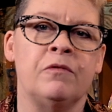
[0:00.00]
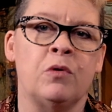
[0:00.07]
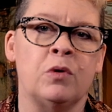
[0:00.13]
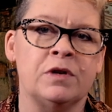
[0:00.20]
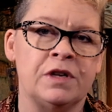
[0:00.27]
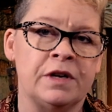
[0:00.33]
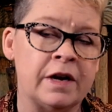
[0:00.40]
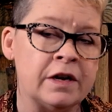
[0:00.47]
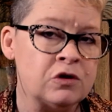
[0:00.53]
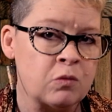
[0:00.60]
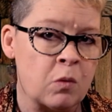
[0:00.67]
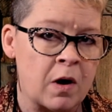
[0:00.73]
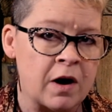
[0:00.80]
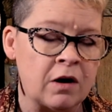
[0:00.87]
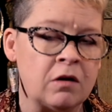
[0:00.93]
14 gauge
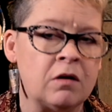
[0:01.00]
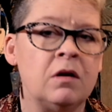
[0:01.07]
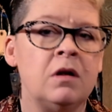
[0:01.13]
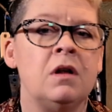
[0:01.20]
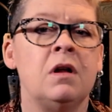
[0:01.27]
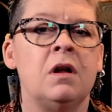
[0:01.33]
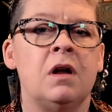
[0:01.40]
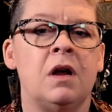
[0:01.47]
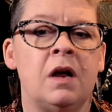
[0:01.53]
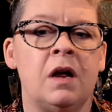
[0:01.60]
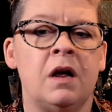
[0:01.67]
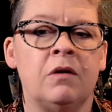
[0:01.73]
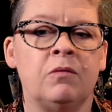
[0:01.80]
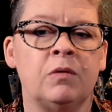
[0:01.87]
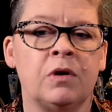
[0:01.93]
wire
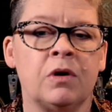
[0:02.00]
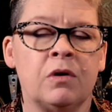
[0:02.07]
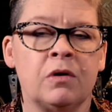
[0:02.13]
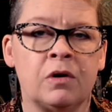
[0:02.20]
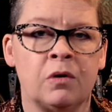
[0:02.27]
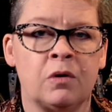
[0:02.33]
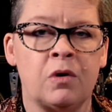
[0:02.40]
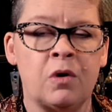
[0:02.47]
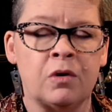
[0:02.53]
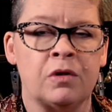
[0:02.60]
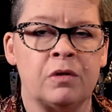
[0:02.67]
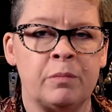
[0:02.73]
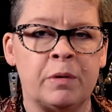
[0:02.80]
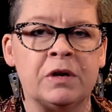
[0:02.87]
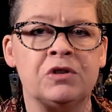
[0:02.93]
and we're gonna go
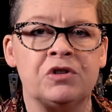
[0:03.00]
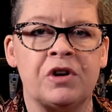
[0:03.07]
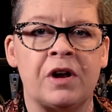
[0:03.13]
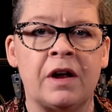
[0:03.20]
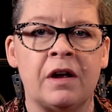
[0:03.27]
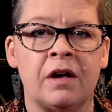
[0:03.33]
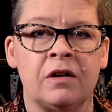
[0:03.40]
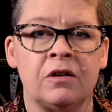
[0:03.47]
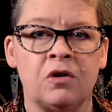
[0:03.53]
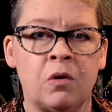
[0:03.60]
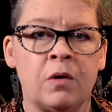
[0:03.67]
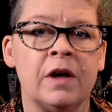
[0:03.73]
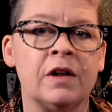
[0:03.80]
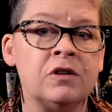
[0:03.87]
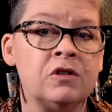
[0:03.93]
to the bench and
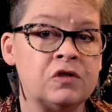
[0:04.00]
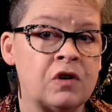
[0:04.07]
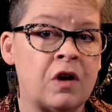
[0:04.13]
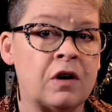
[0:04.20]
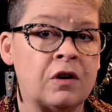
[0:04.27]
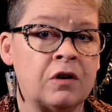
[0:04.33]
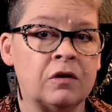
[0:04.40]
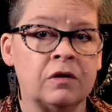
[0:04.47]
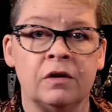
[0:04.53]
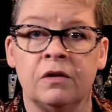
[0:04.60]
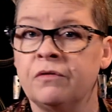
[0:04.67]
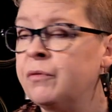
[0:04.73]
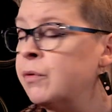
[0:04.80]
go ahead and solder. Now the